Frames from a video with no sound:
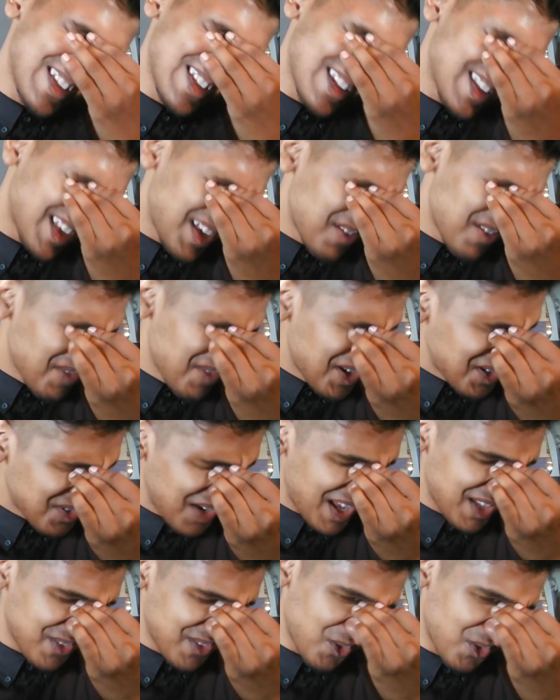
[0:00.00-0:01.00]
Just give me
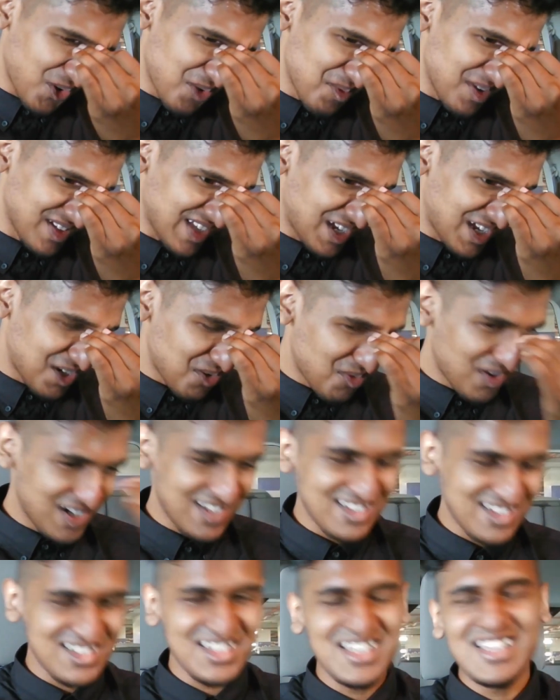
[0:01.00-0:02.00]
Transformers. I don't
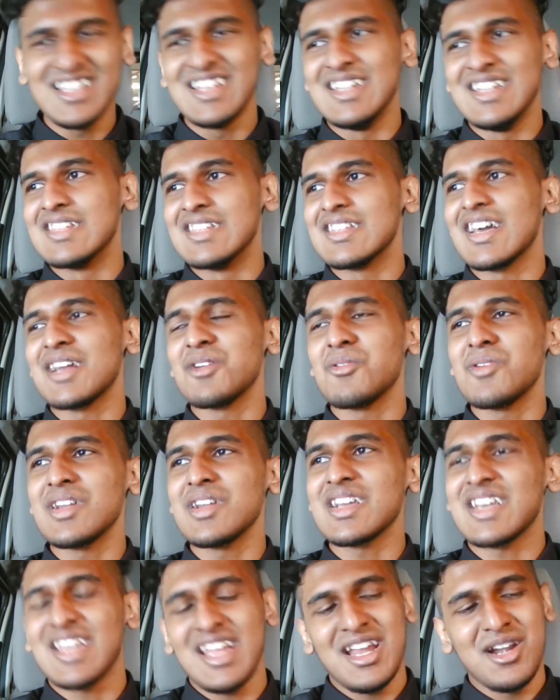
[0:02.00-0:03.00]
want to see this. I don't want
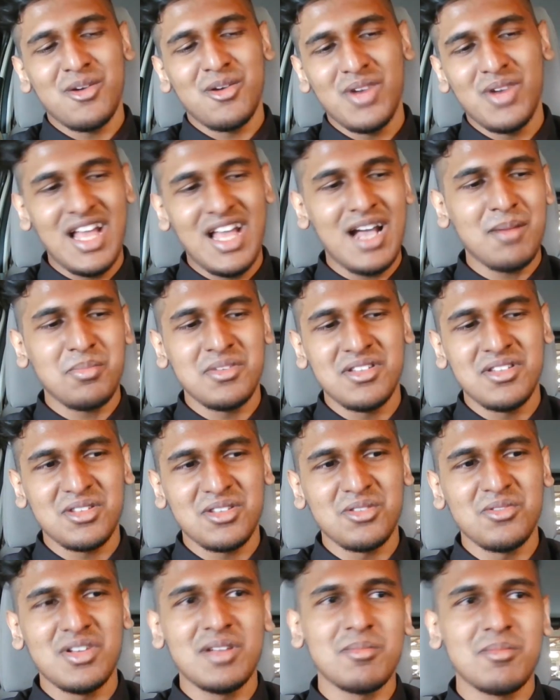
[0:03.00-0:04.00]
to care what happens
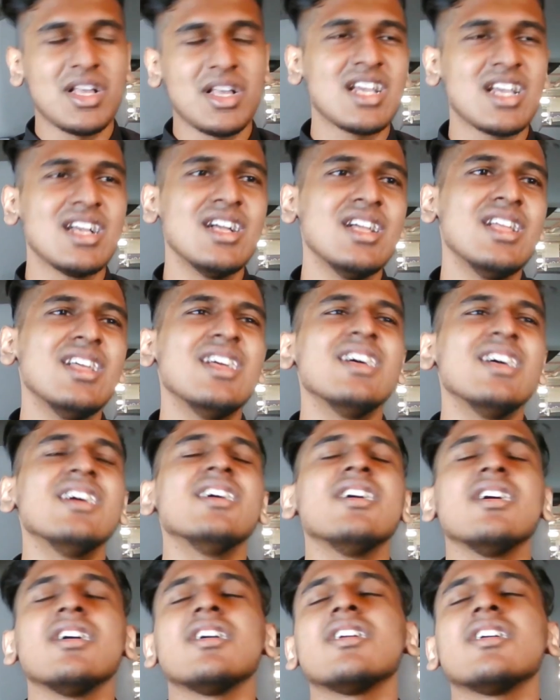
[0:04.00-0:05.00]
to him. Like,
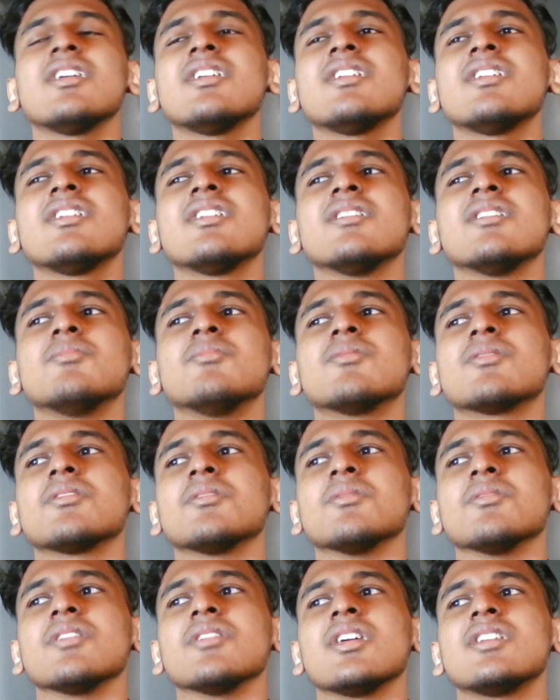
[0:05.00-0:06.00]
oh,
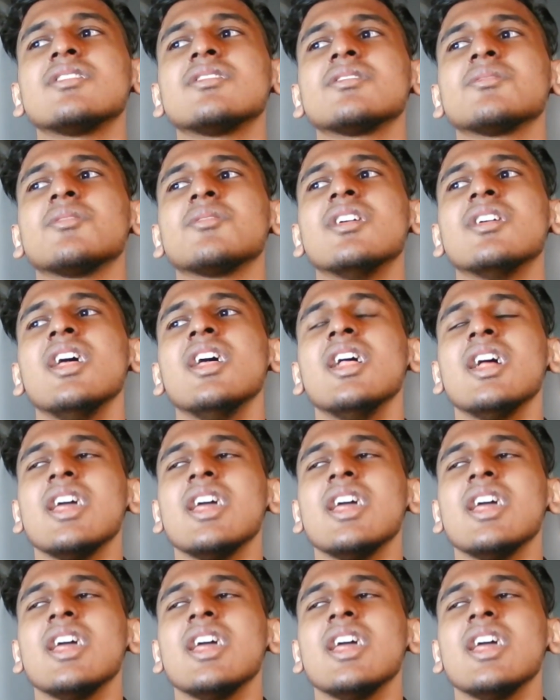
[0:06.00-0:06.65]
bro, I swear.